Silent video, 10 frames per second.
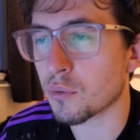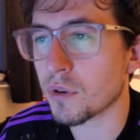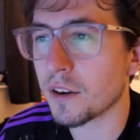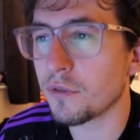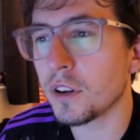
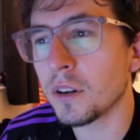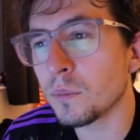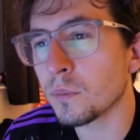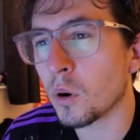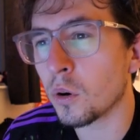Bradford
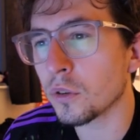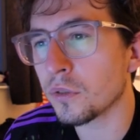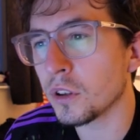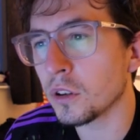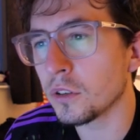and
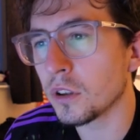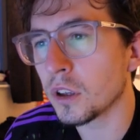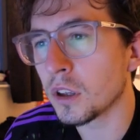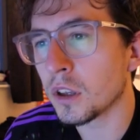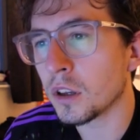Huddersfield.
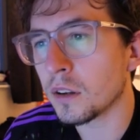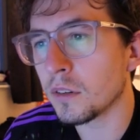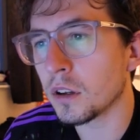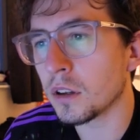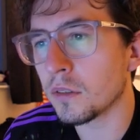
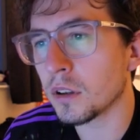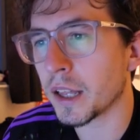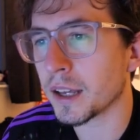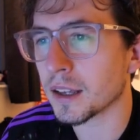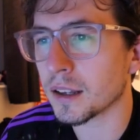
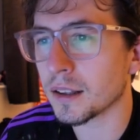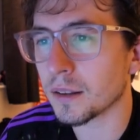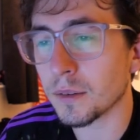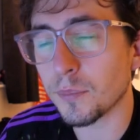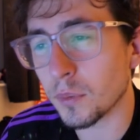Like,
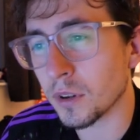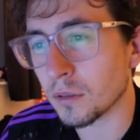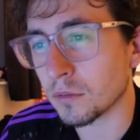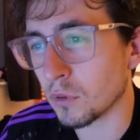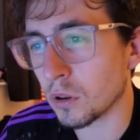if,
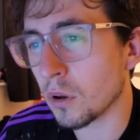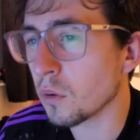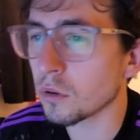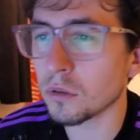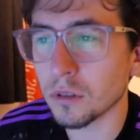you know,
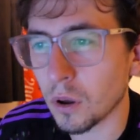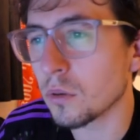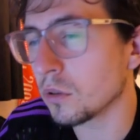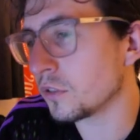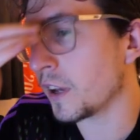
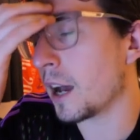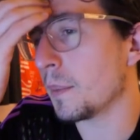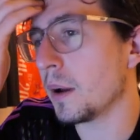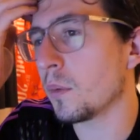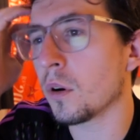local
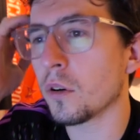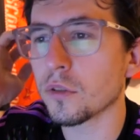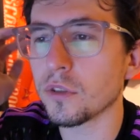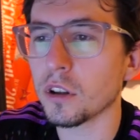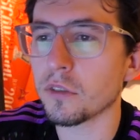derby.
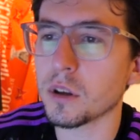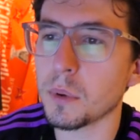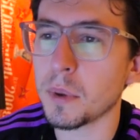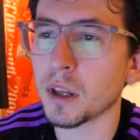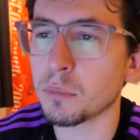Huddersfield obviously a
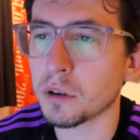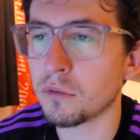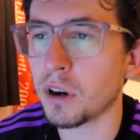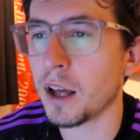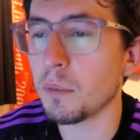bit bigger than
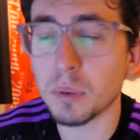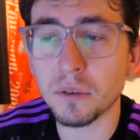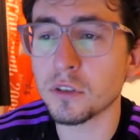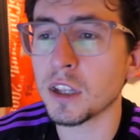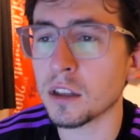Bradford right now, but
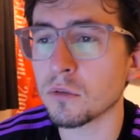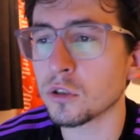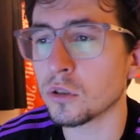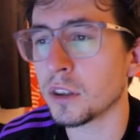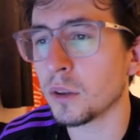Bradford getting the
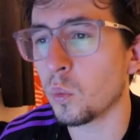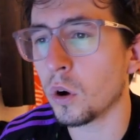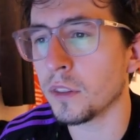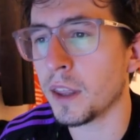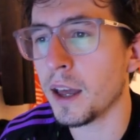result that they
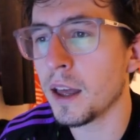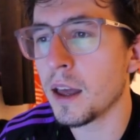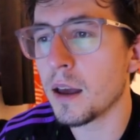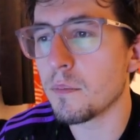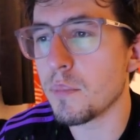want there.
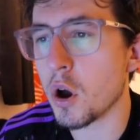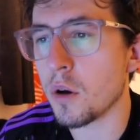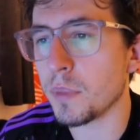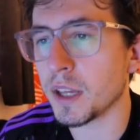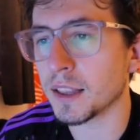
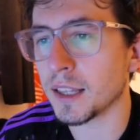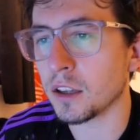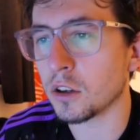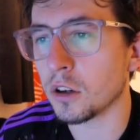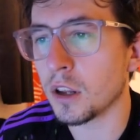Burton beating
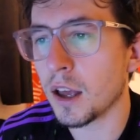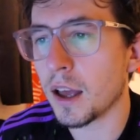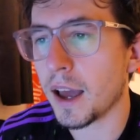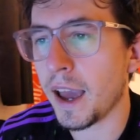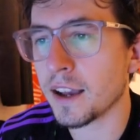Lincoln,
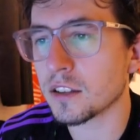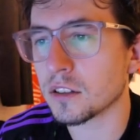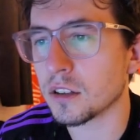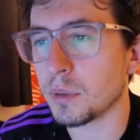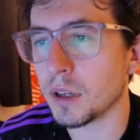
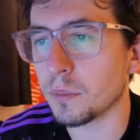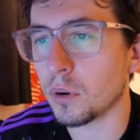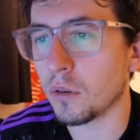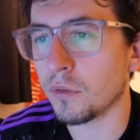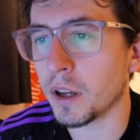Exeter beating
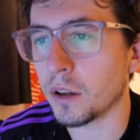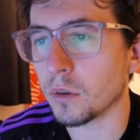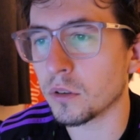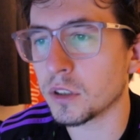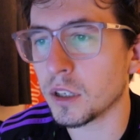Port Vale.
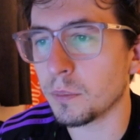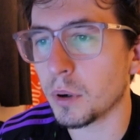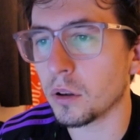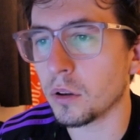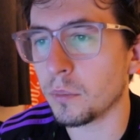We'll see
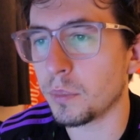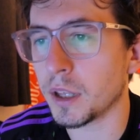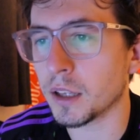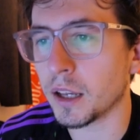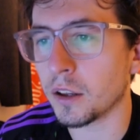Bolton
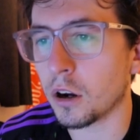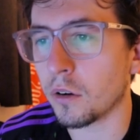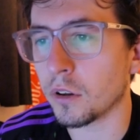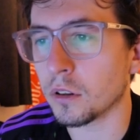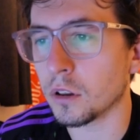beating Leyton
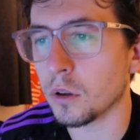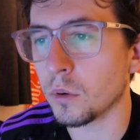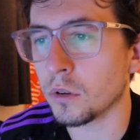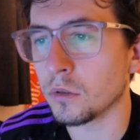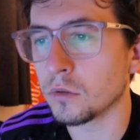Orient,
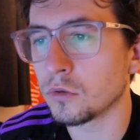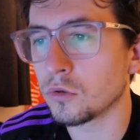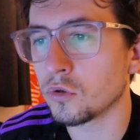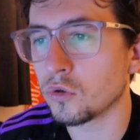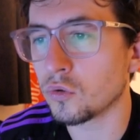Luton
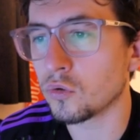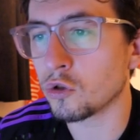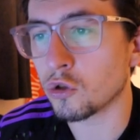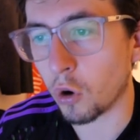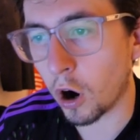
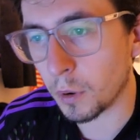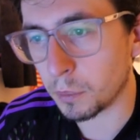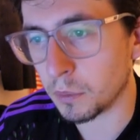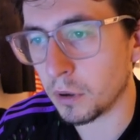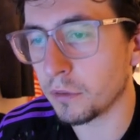drawing with
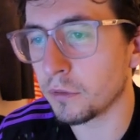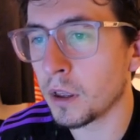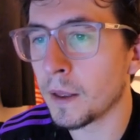Plymouth.